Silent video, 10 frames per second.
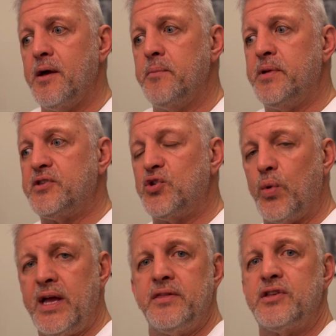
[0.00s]

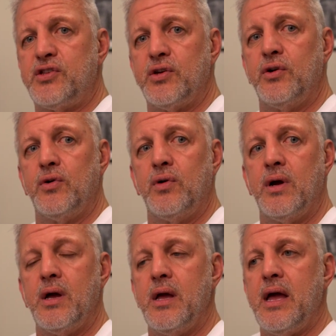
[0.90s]
between the two
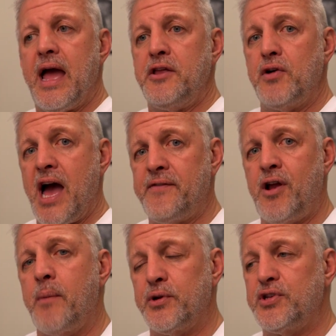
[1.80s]
and you have an
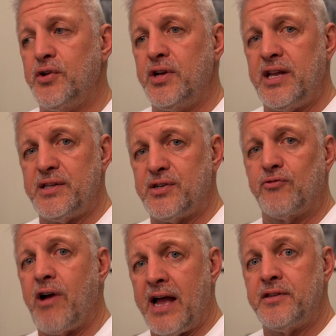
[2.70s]
opportunity to
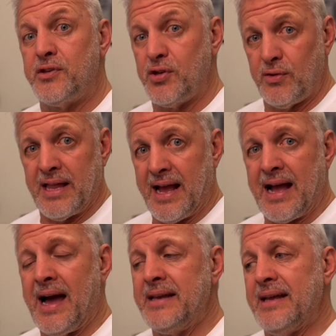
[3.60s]
ride the two like
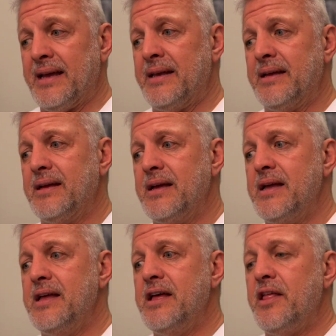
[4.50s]
I did,
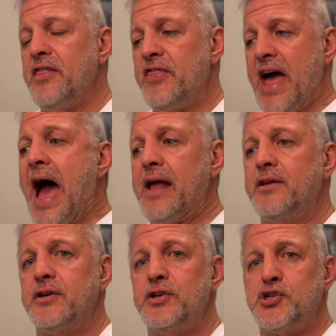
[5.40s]
that
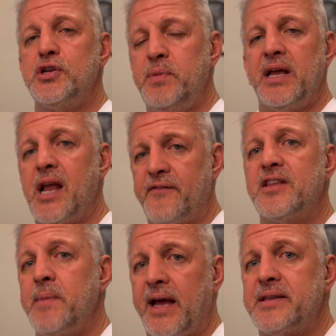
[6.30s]
should be enough
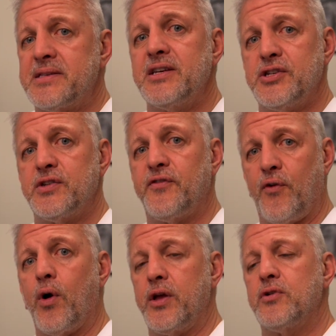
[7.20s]
to make a decision
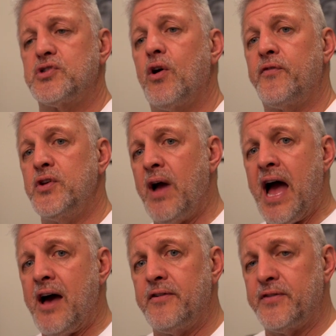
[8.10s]
for you. So if you
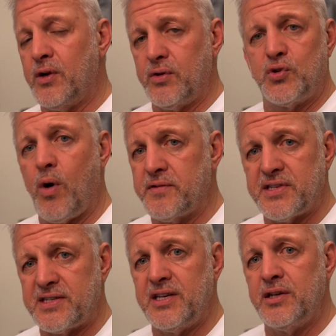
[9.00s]
have a
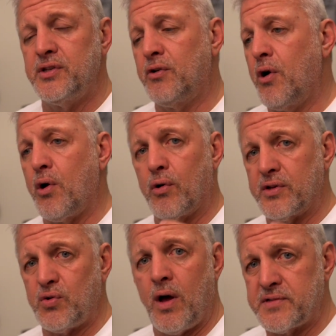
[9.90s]
1260 Enduro or
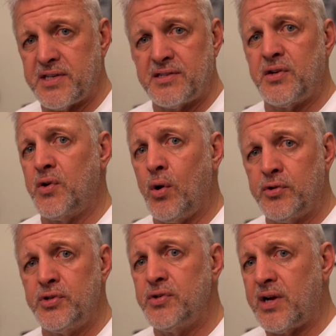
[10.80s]
a 1260 or an
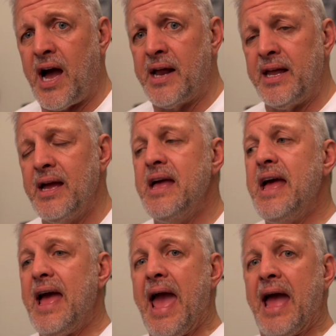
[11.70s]
older Ducati
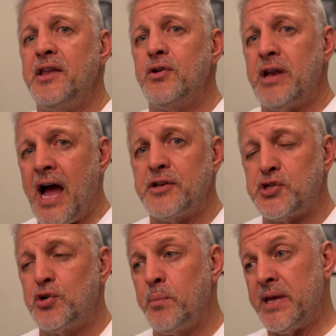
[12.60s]
and you're not
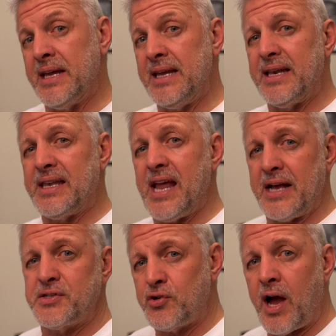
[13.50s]
sure, but you didn't
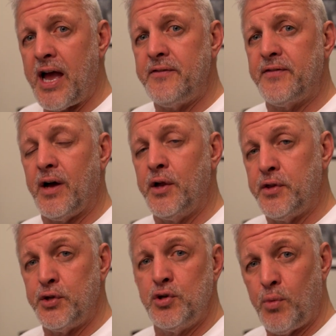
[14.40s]
test drive the
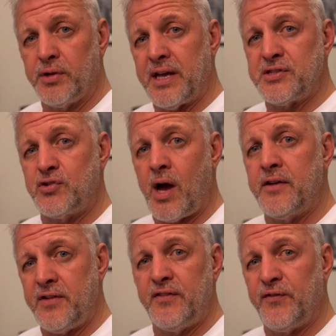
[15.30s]
new
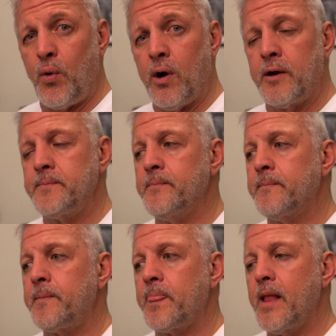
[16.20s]
Multistrada V4,
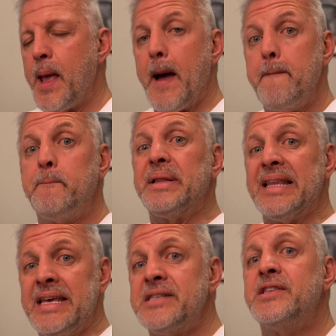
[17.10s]

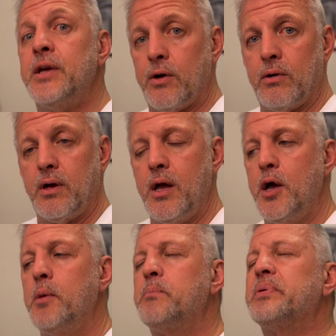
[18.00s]
please do.
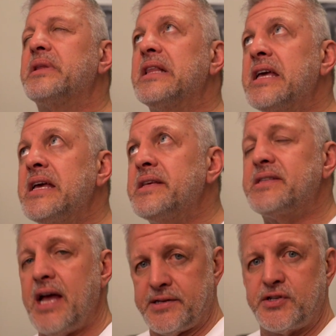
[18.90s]
Please
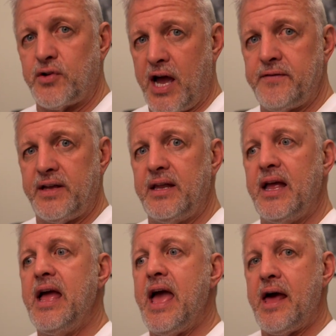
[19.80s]
test drive it,
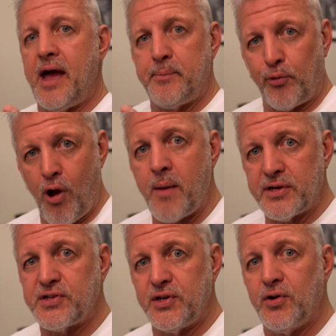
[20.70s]
and I
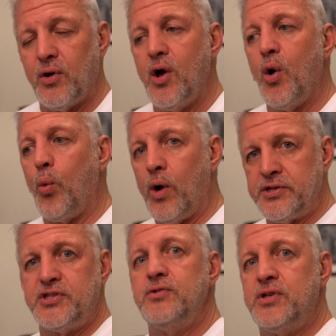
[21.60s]
promise you,
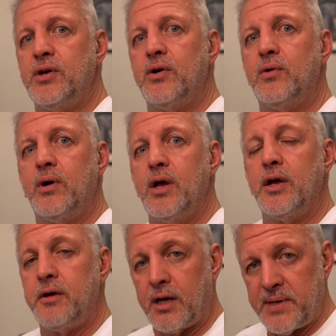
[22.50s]
once you do,
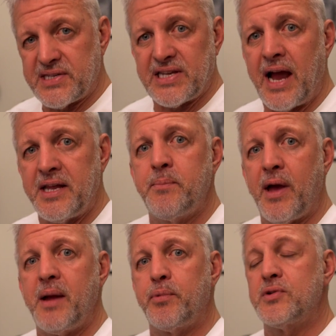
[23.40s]
you're going to be signing
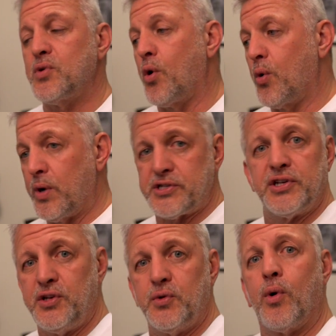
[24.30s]
papers or
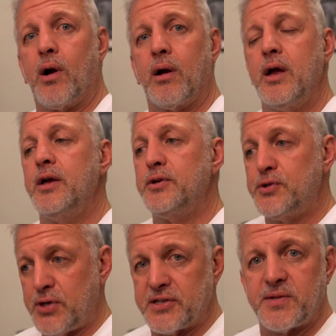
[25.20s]
wishing you were.
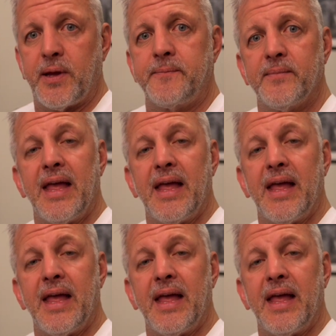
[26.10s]
Trust me.